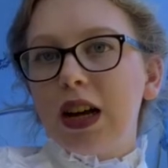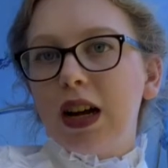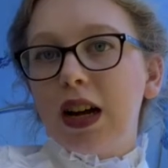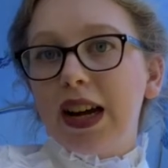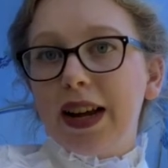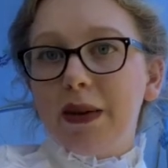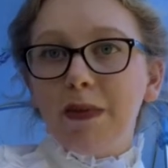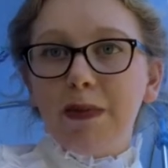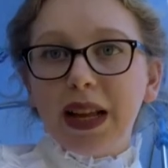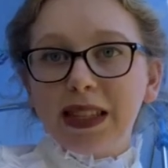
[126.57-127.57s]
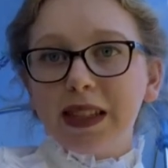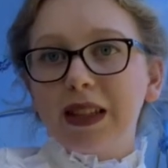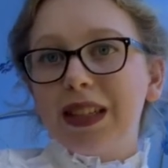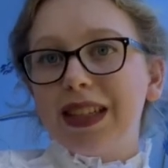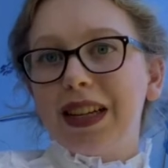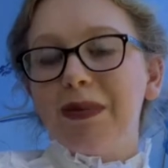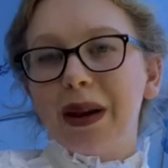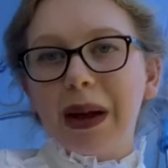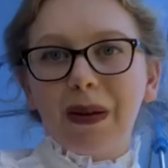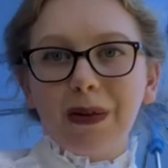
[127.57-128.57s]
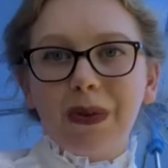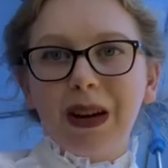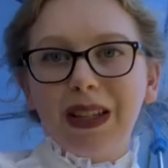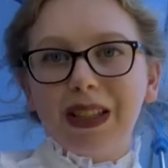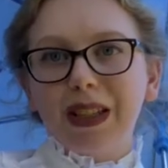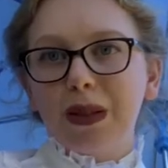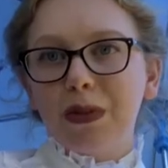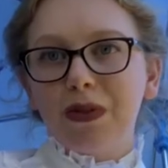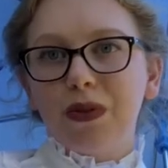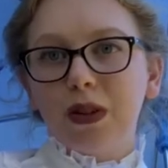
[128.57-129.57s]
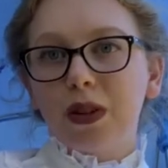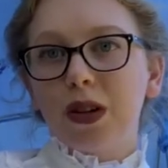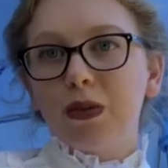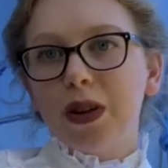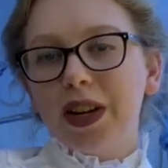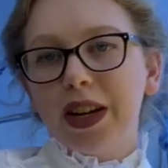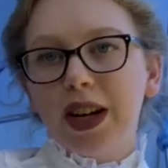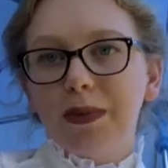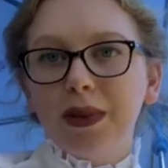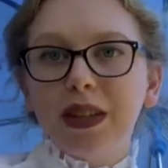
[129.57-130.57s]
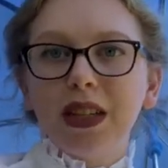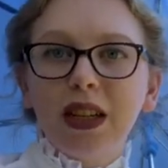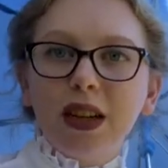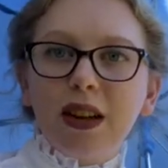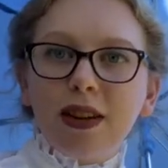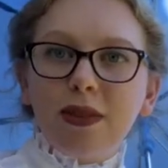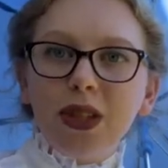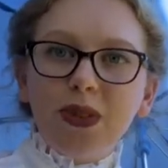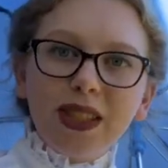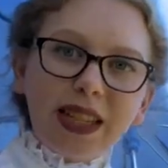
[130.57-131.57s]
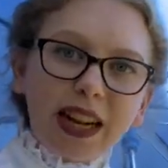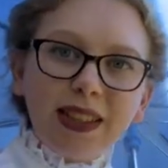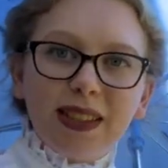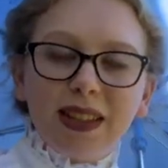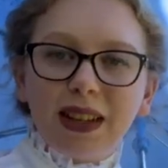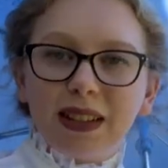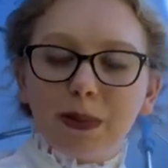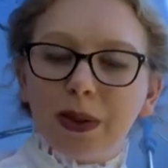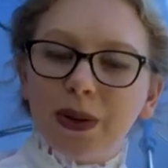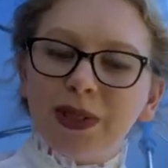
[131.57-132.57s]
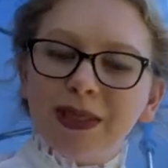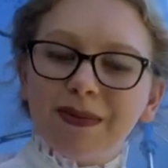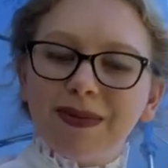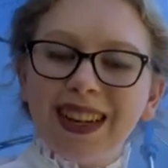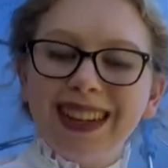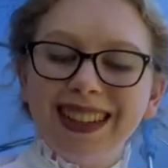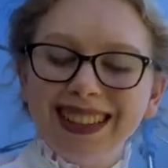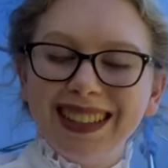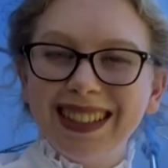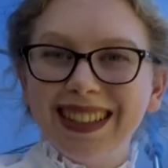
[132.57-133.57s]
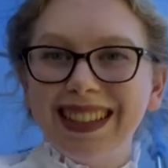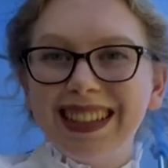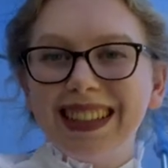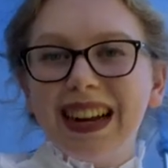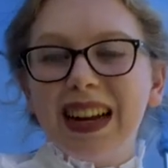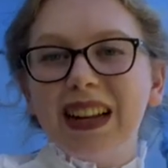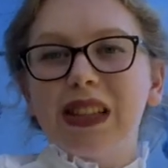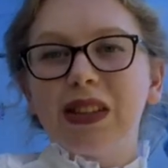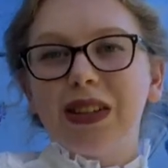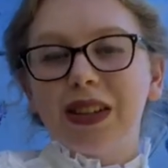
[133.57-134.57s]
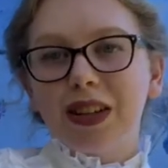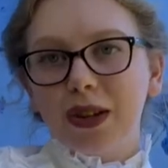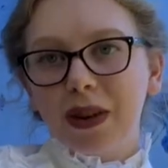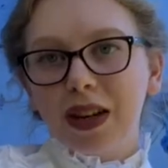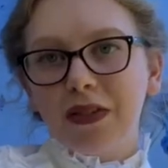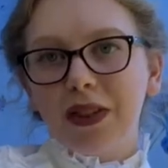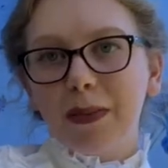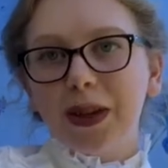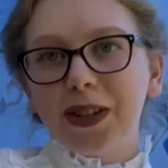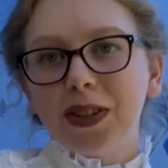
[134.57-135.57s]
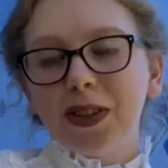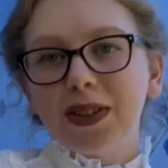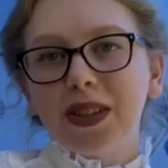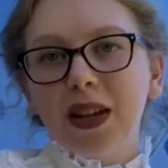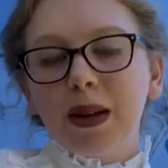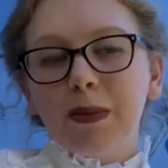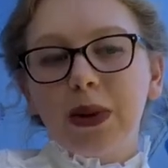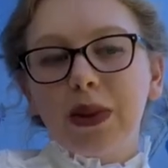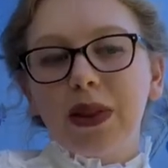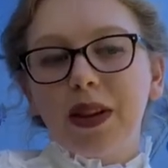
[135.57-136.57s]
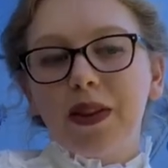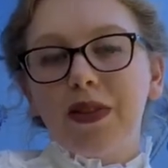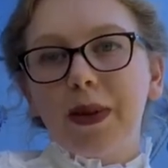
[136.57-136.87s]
I basically did my whole project before Corona happened, which was nice, I suppose. I also took quite a few pictures, both of the